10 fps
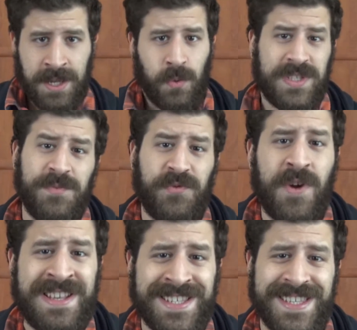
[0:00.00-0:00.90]
What's up
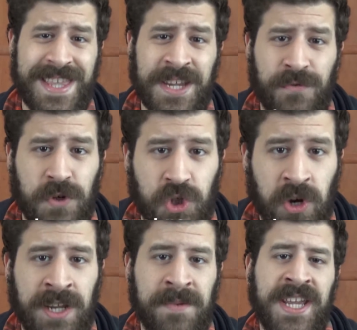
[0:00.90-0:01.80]
friends, thank you for
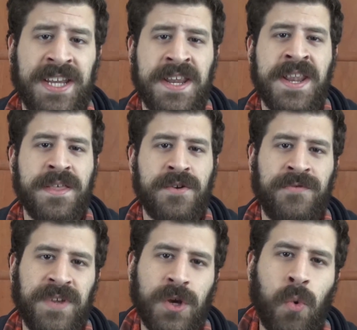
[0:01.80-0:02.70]
joining me in another
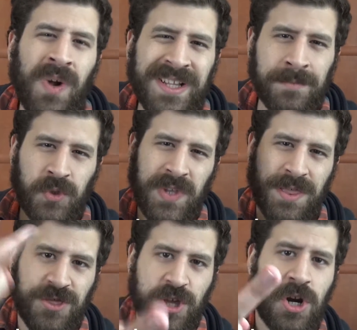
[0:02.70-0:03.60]
video. Welcome to the
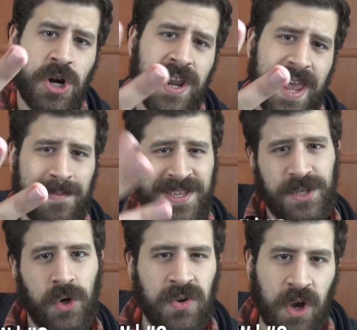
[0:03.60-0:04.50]
third
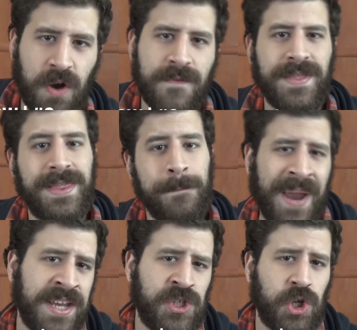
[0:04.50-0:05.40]
episode of The
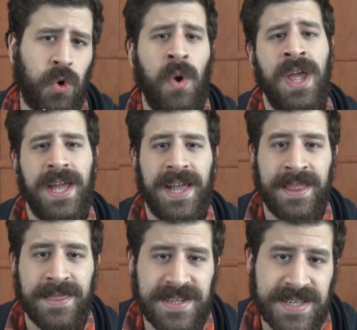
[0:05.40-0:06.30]
Paint Show.
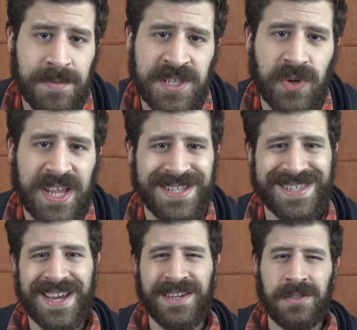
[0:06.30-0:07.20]
In this episode I
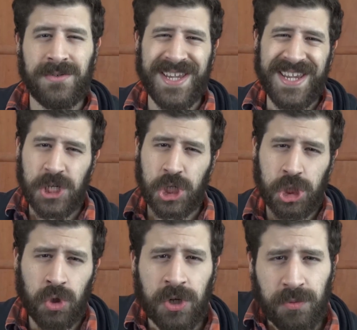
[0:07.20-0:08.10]
decided to take a
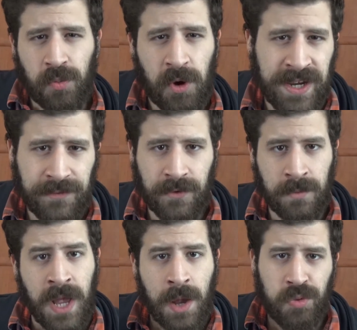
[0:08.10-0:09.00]
short break
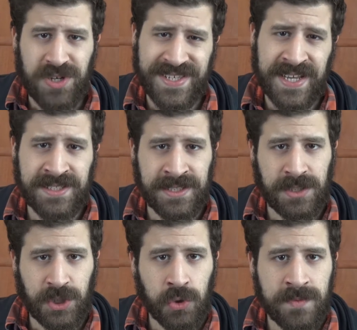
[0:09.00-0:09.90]
from
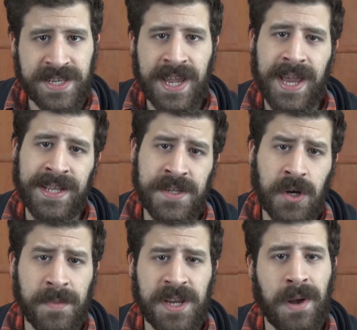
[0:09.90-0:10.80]
presenting tubes and
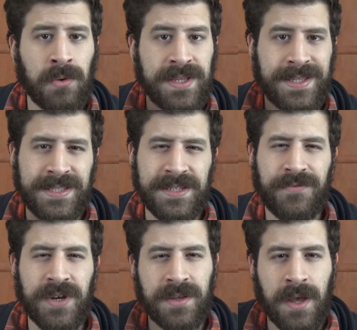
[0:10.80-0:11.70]
talk a bit about the
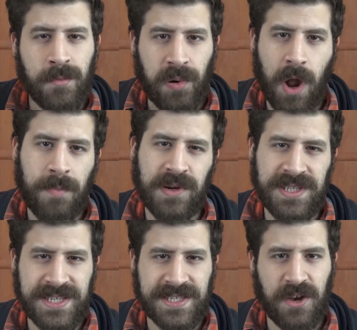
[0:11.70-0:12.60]
different
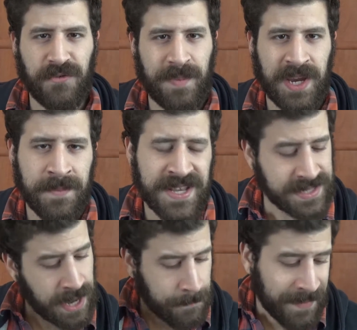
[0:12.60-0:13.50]
properties of
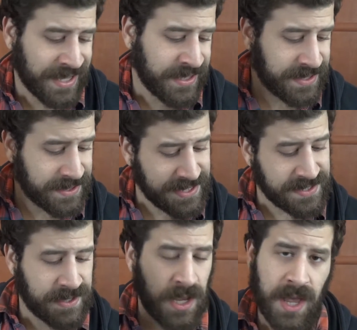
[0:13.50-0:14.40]
pigments, mainly
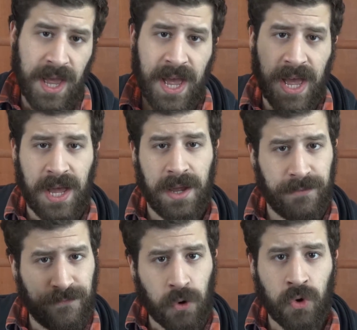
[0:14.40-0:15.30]
these uh,
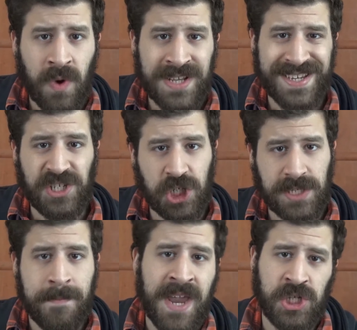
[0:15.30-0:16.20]
four ones I
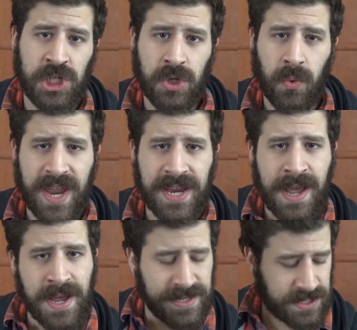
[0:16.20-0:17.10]
just mentioned, okay?
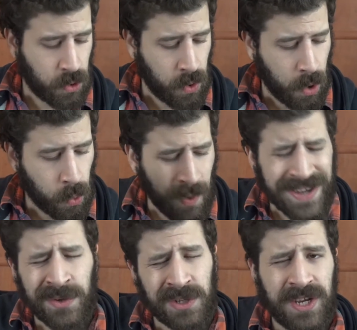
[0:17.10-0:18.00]
So
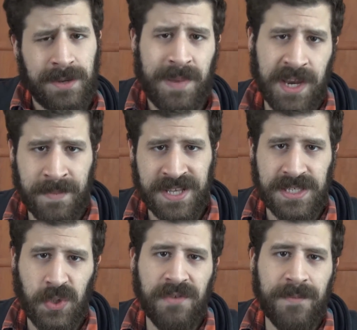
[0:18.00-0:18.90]
when you look at
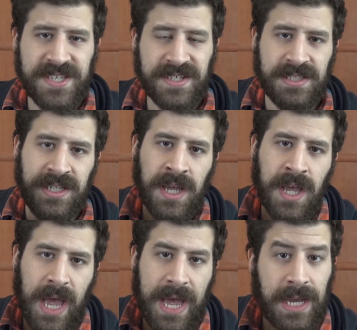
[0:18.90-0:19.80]
pigments, you have basically
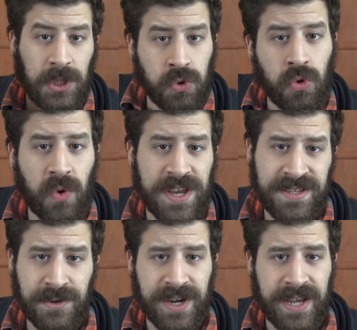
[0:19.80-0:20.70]
uh, two
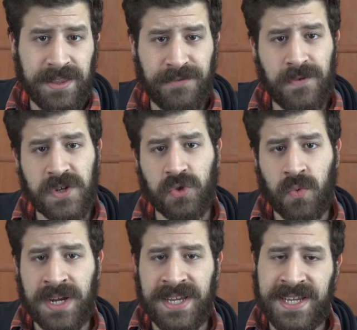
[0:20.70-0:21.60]
criteria. The first
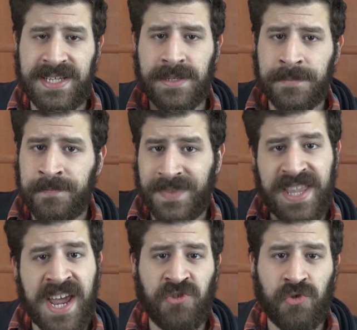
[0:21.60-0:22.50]
one is
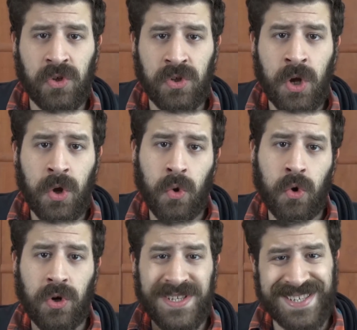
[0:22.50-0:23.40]
natural
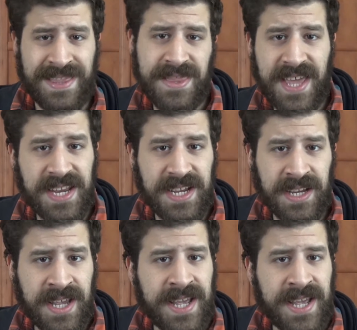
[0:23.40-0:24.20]
or synthetic,